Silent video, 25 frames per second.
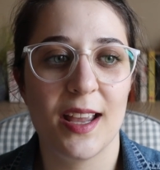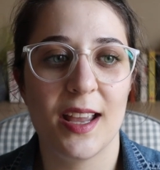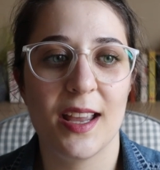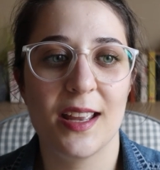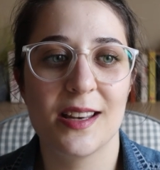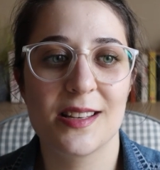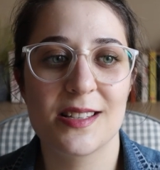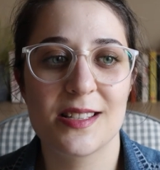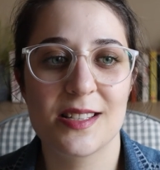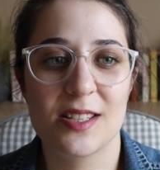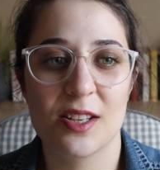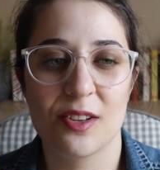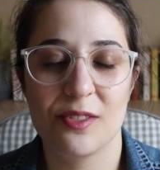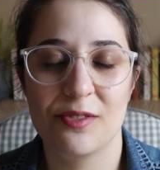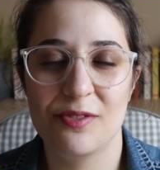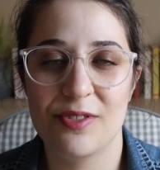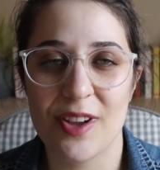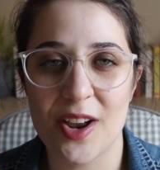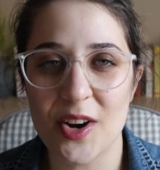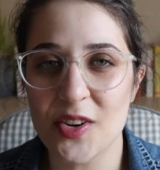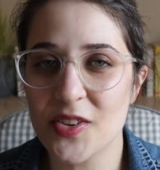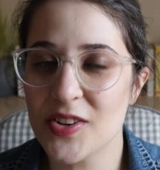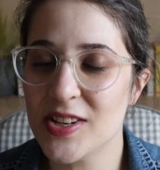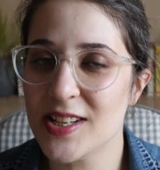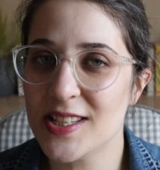It's
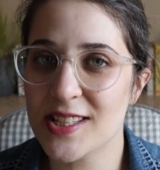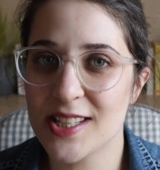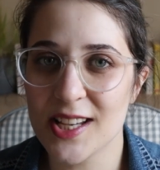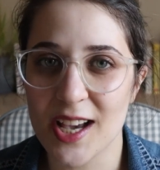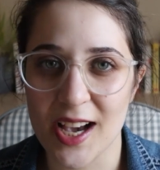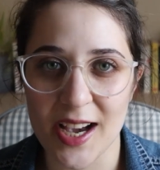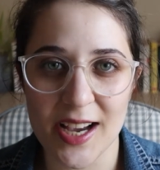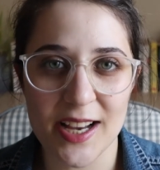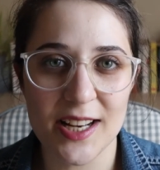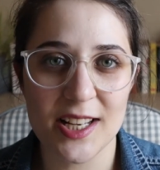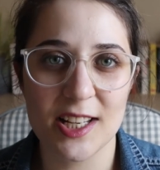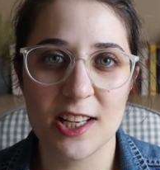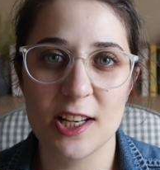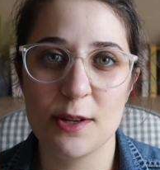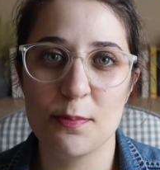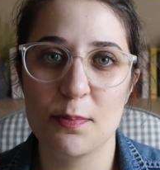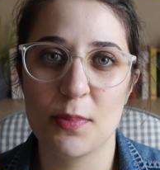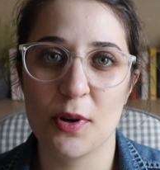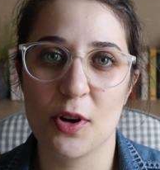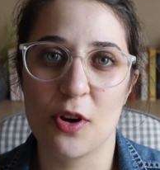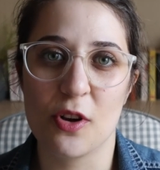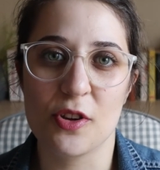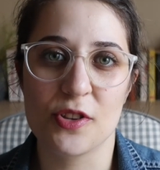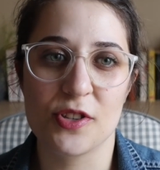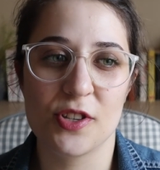very tightly
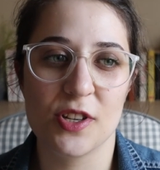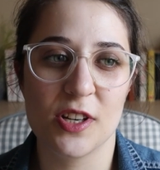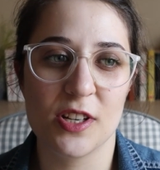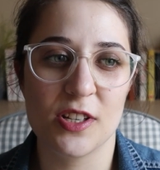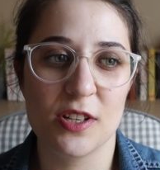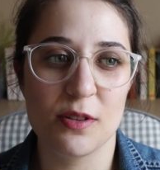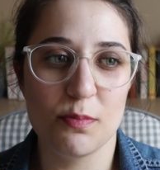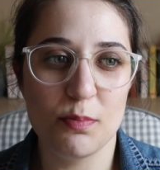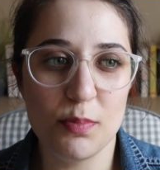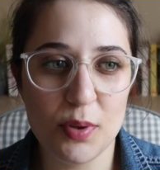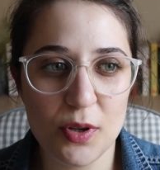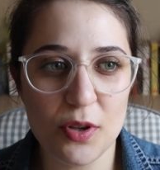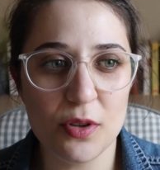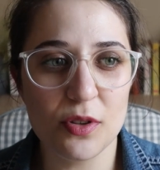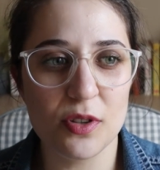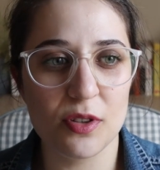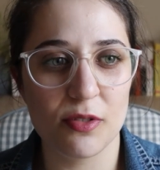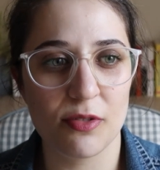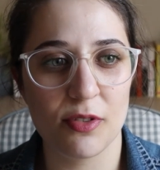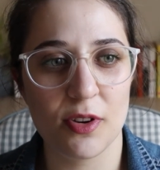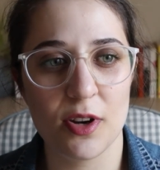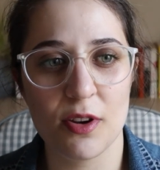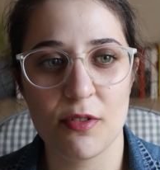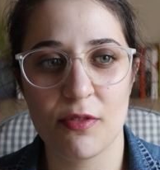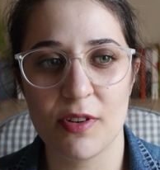plotted,
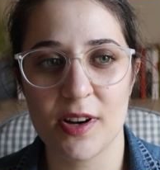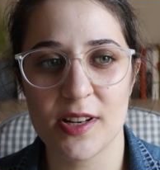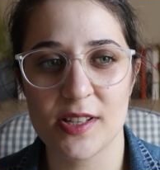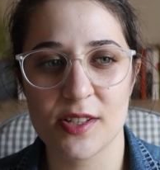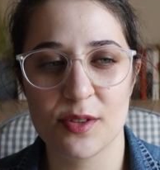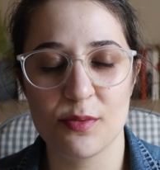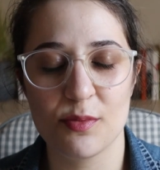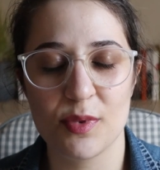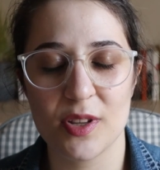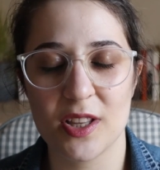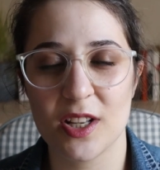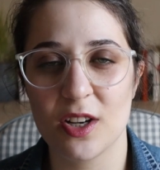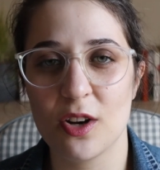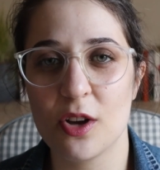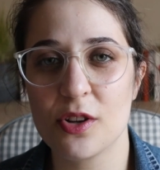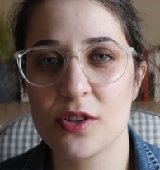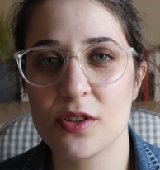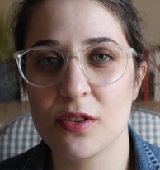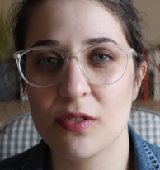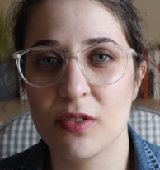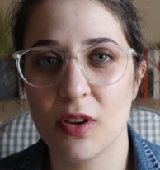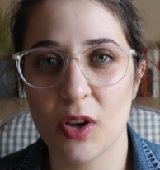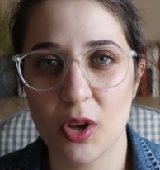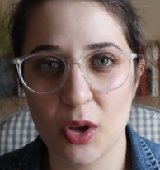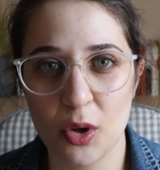beautifully written, with a
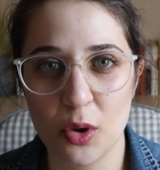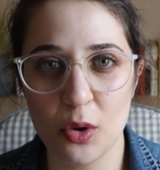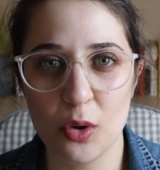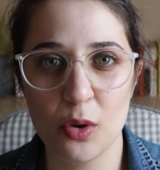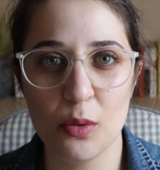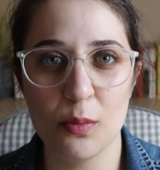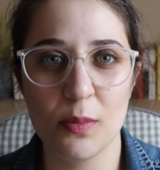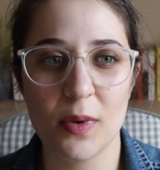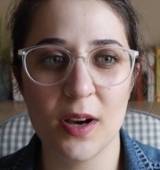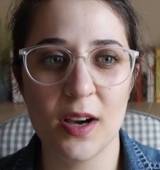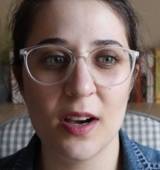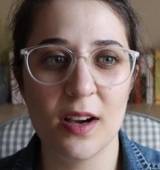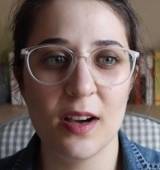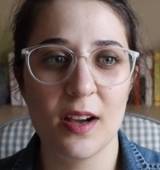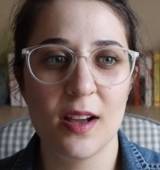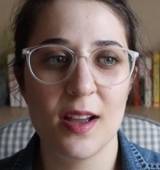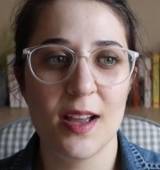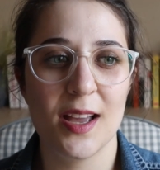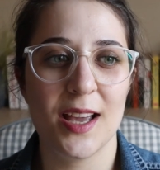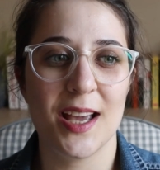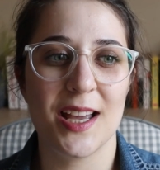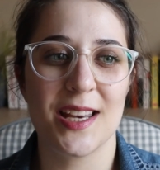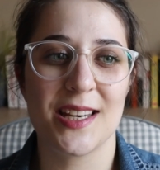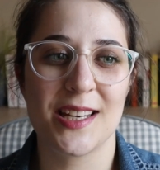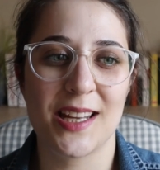lot of humour
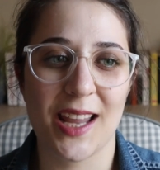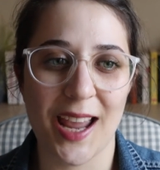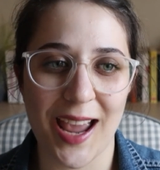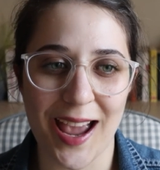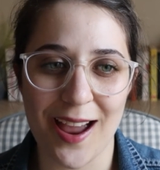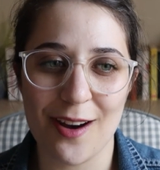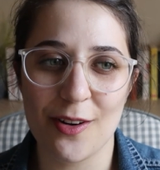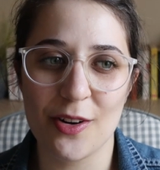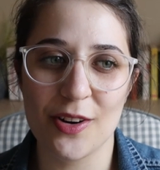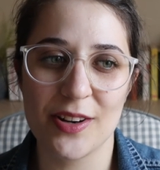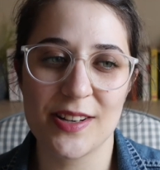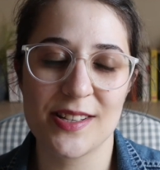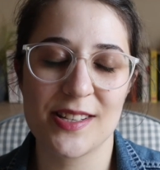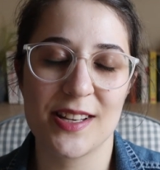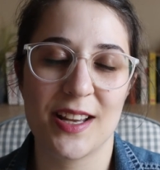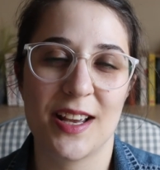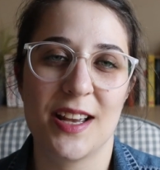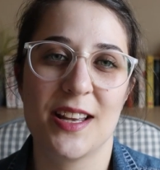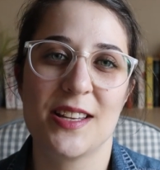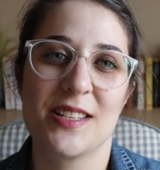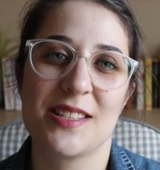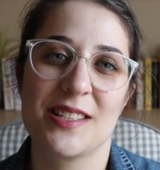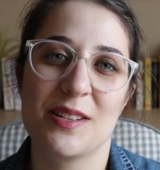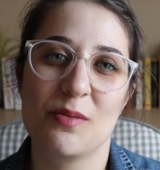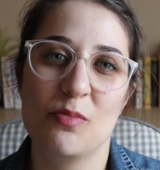and character
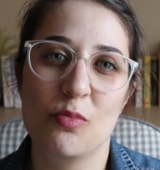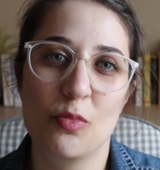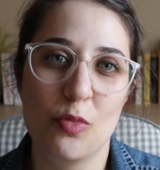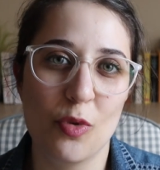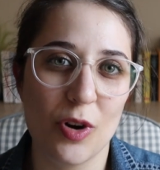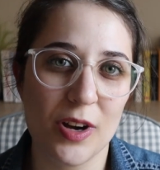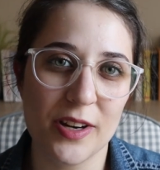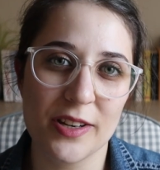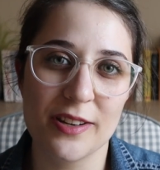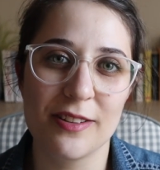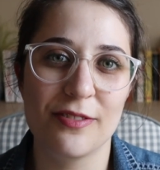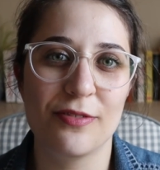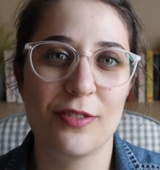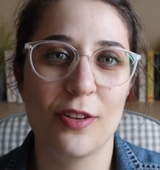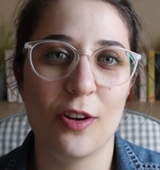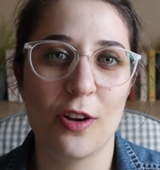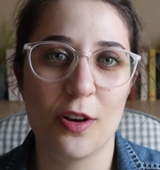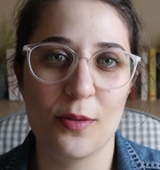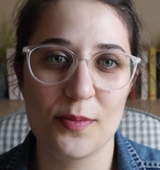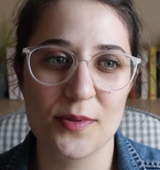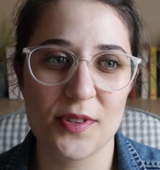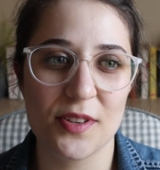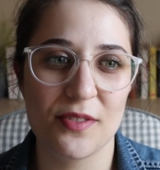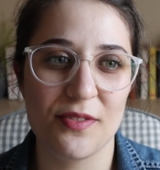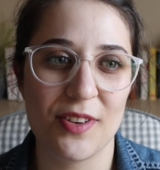and some wonderful
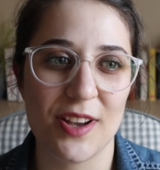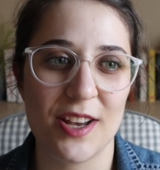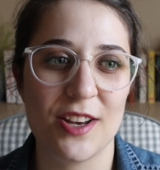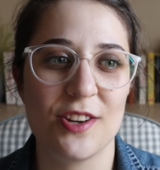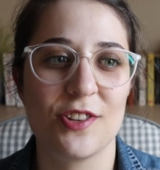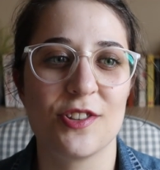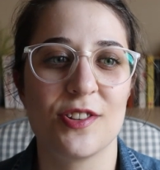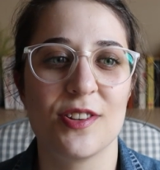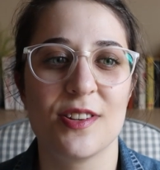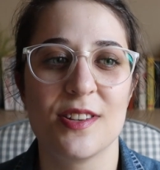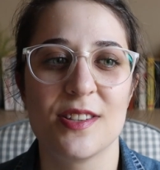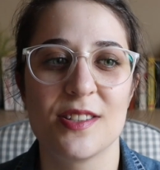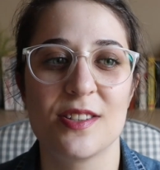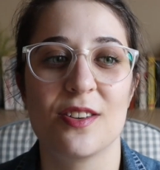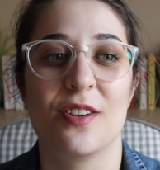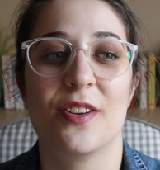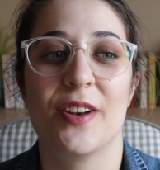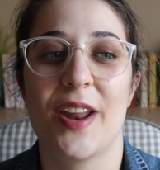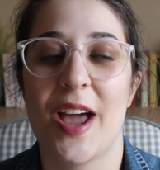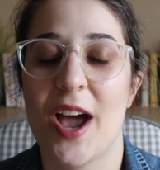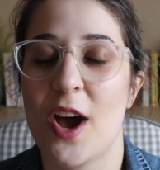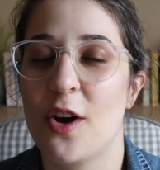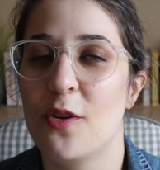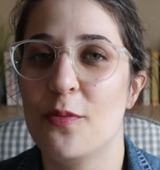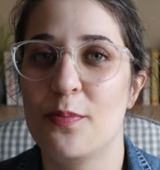observations
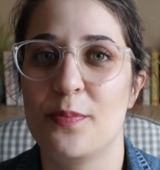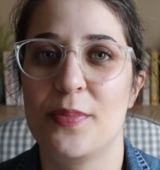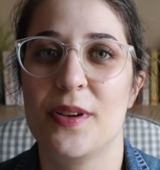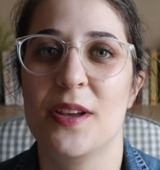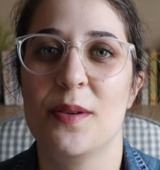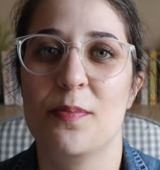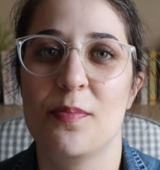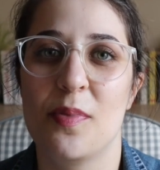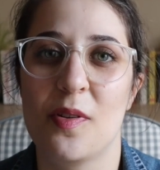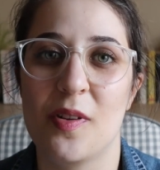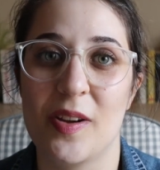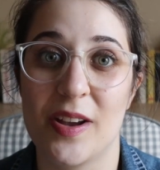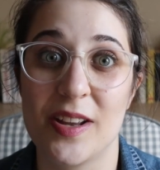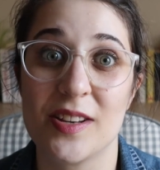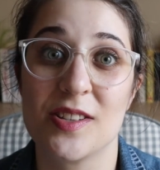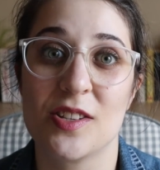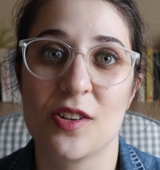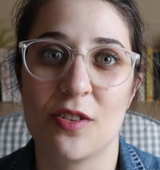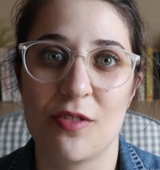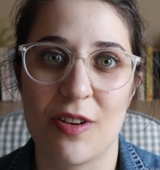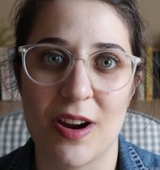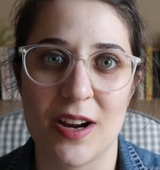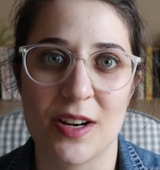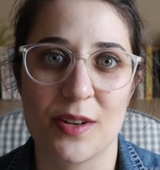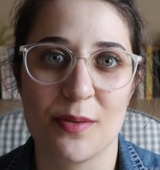on how people
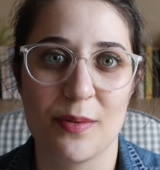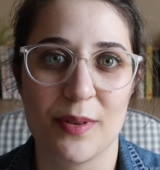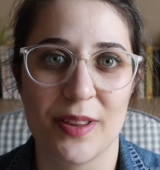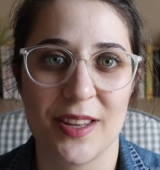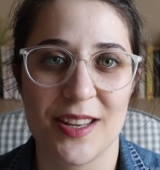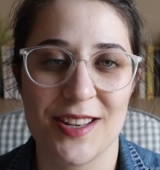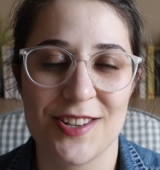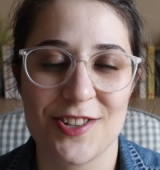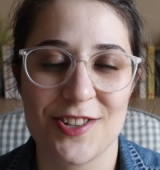interact with